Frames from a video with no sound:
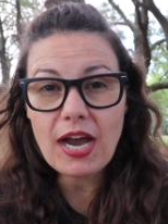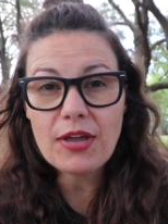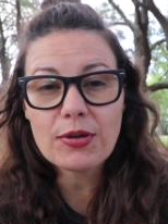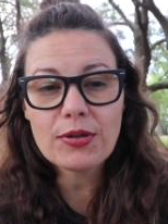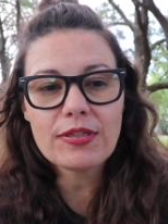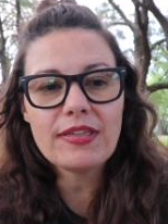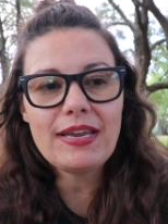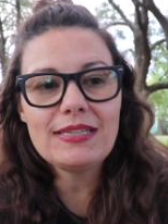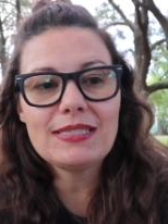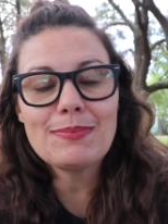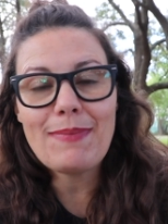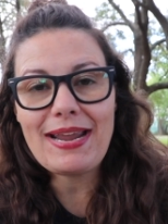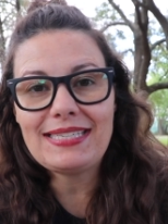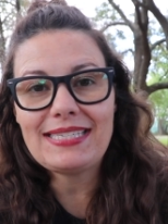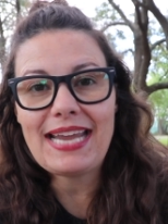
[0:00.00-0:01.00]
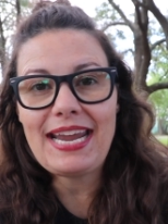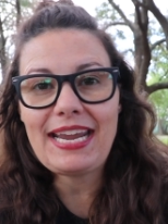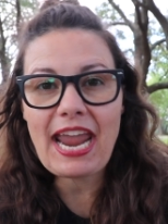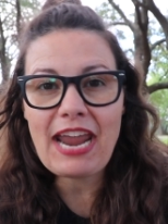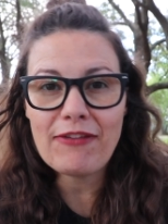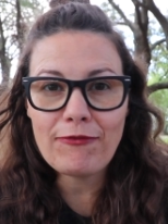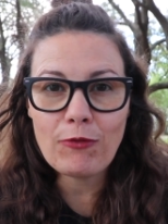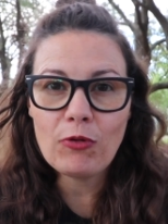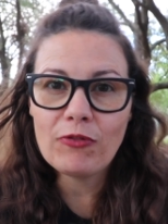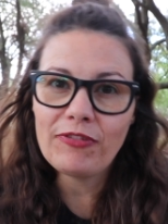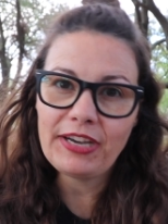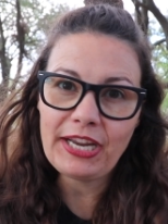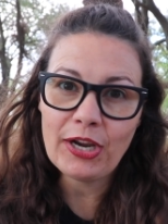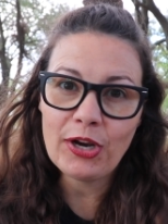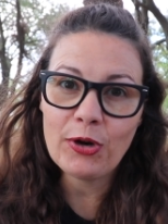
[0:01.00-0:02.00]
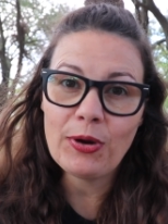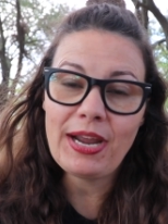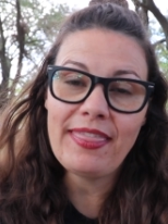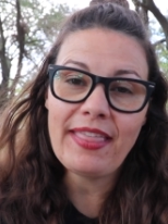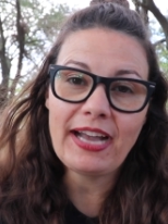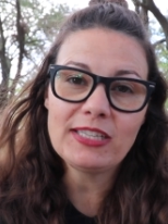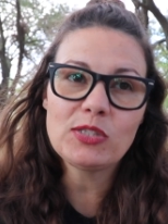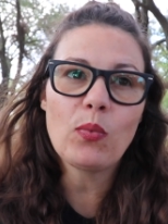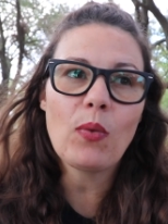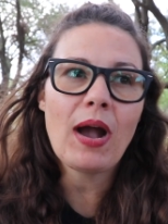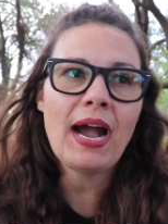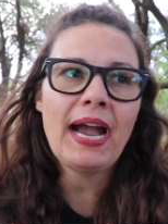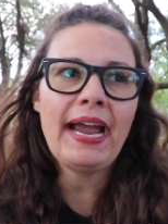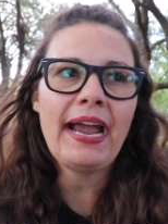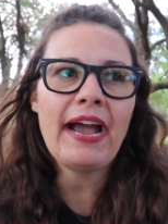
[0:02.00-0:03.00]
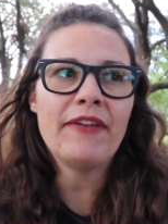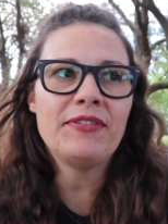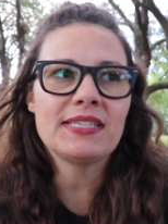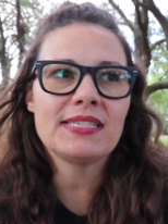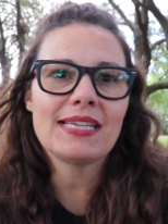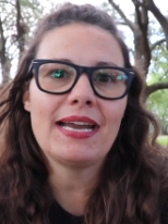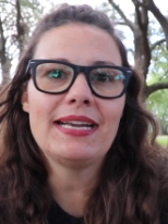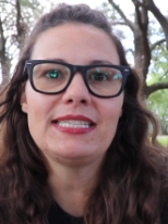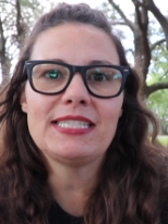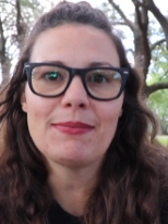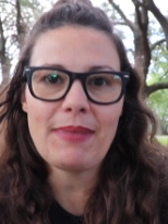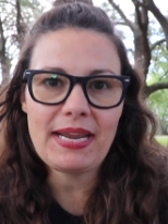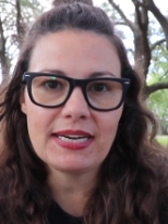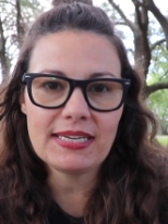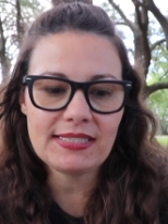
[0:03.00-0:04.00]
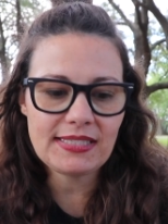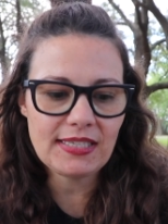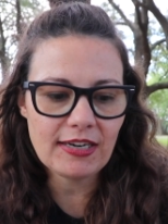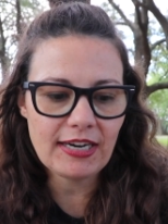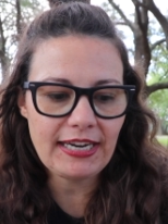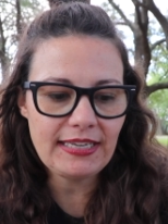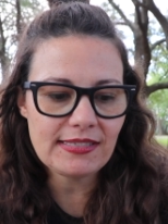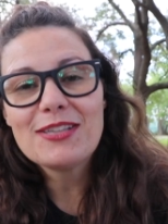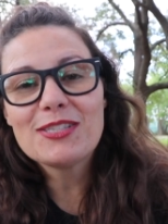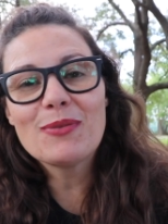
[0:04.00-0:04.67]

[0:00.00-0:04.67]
Other things may take a full video, and that's why I've decided to make it a series.